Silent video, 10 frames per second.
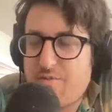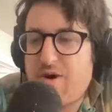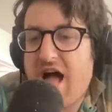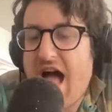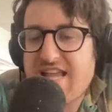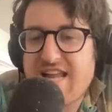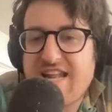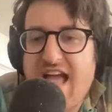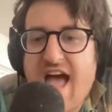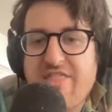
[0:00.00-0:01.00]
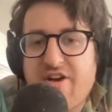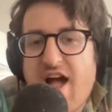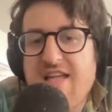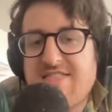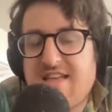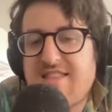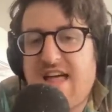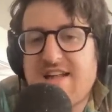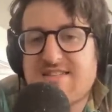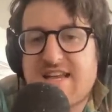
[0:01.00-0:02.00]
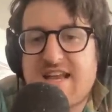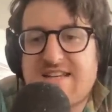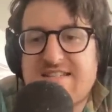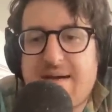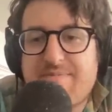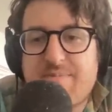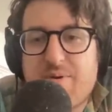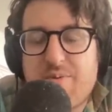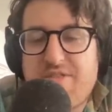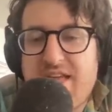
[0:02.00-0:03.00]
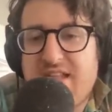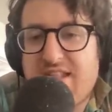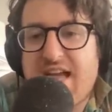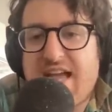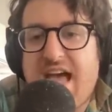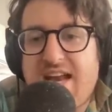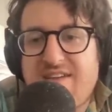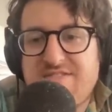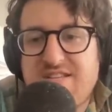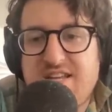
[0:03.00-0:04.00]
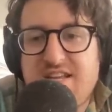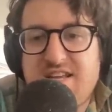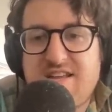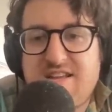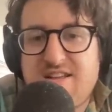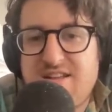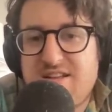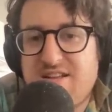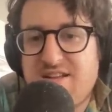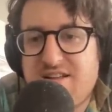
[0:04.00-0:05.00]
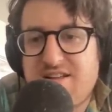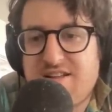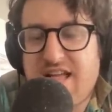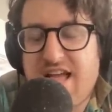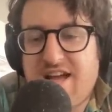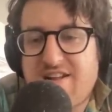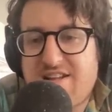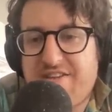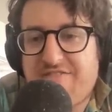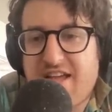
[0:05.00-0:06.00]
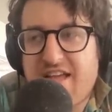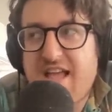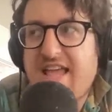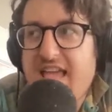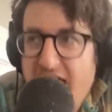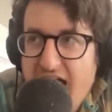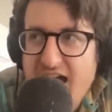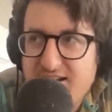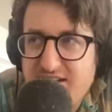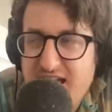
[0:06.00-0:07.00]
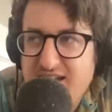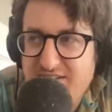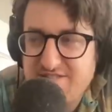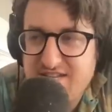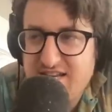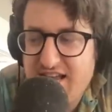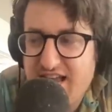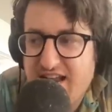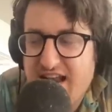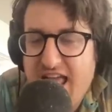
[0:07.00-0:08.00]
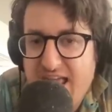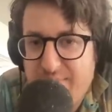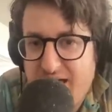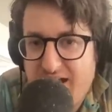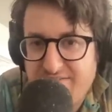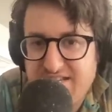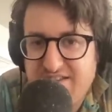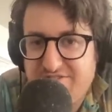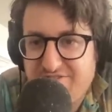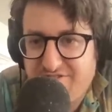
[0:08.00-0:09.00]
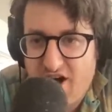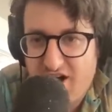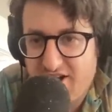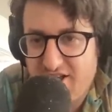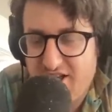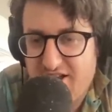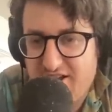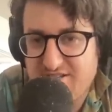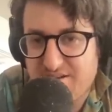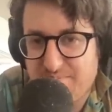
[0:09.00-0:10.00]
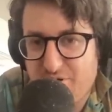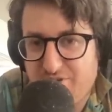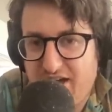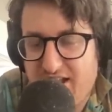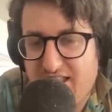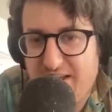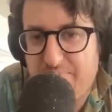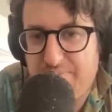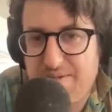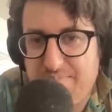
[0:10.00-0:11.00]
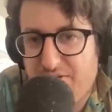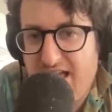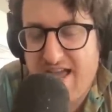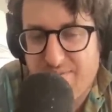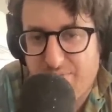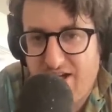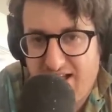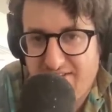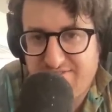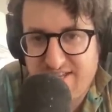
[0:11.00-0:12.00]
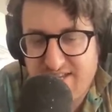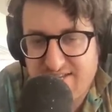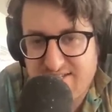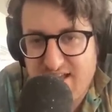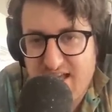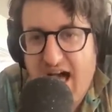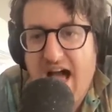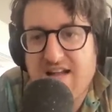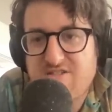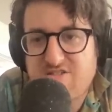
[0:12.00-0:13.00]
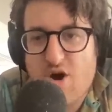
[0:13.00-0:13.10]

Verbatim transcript: from what I can gather, I think that it's like acceptable within like NFT land if like a cat NFT and an ape NFT fuck because they're both kind of like people animal NFTs. I